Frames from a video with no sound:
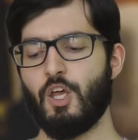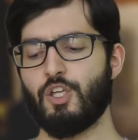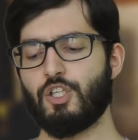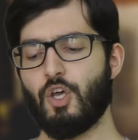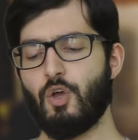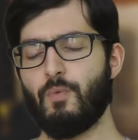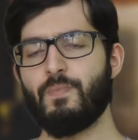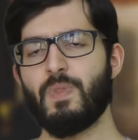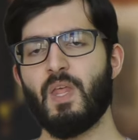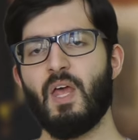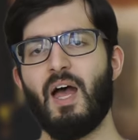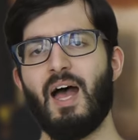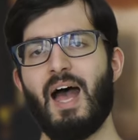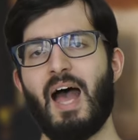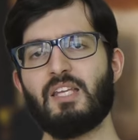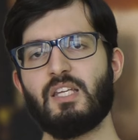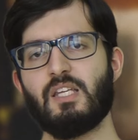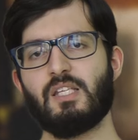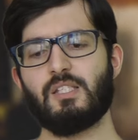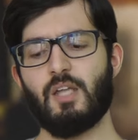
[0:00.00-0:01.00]
So
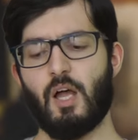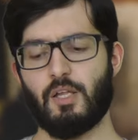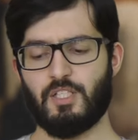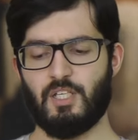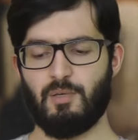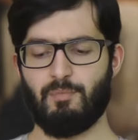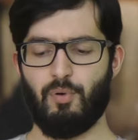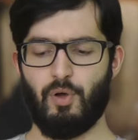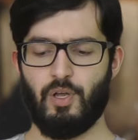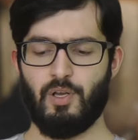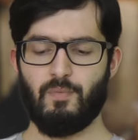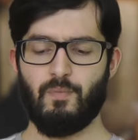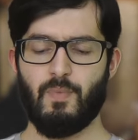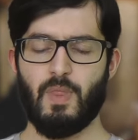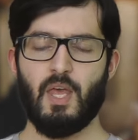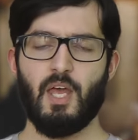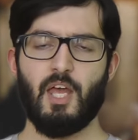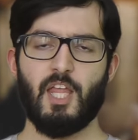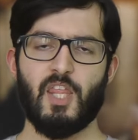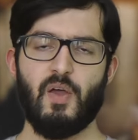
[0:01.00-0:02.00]
as a starting point,
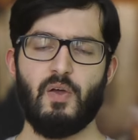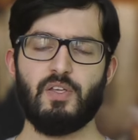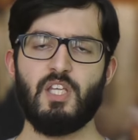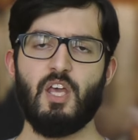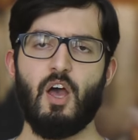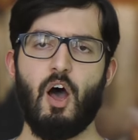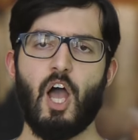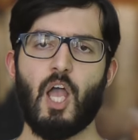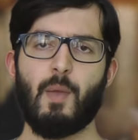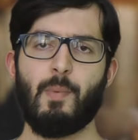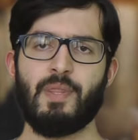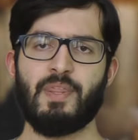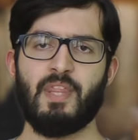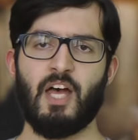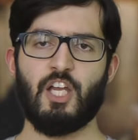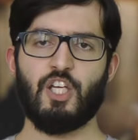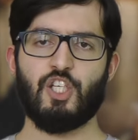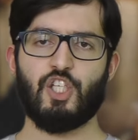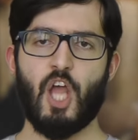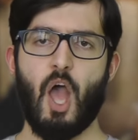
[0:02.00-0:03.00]
there is the argument
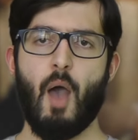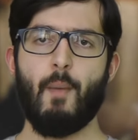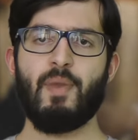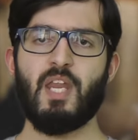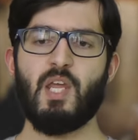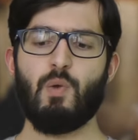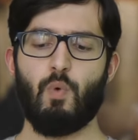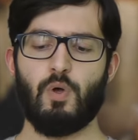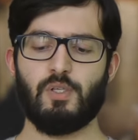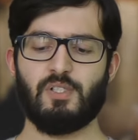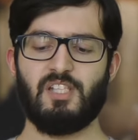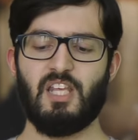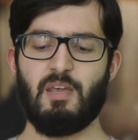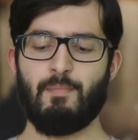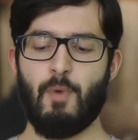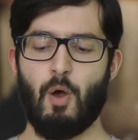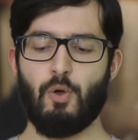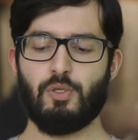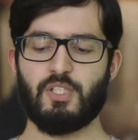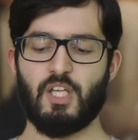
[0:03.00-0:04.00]
that Germany was the
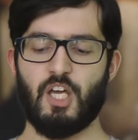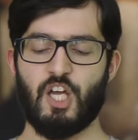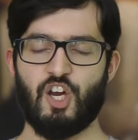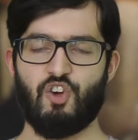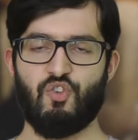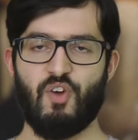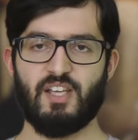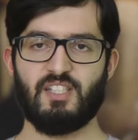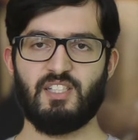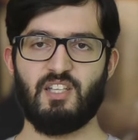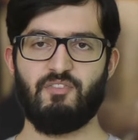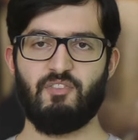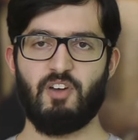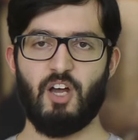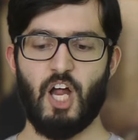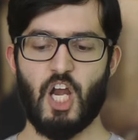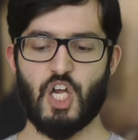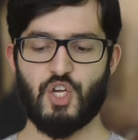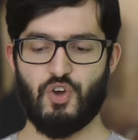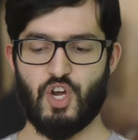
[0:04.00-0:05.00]
most aggressive
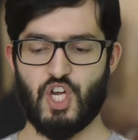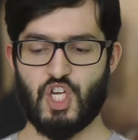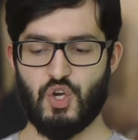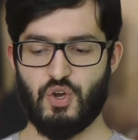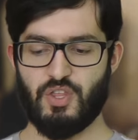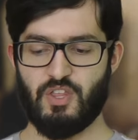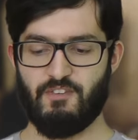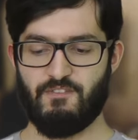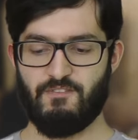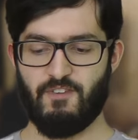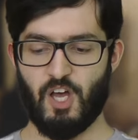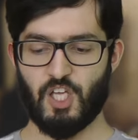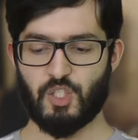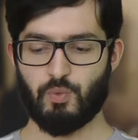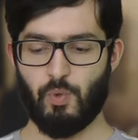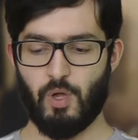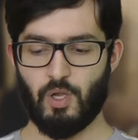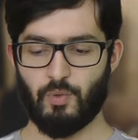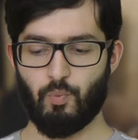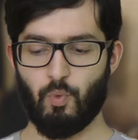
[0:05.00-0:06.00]
country during the
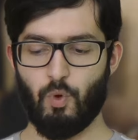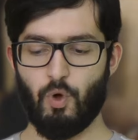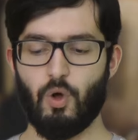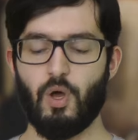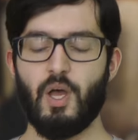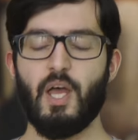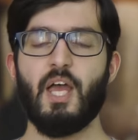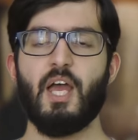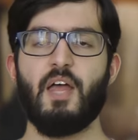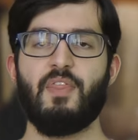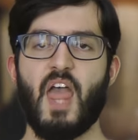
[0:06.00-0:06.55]
First World War.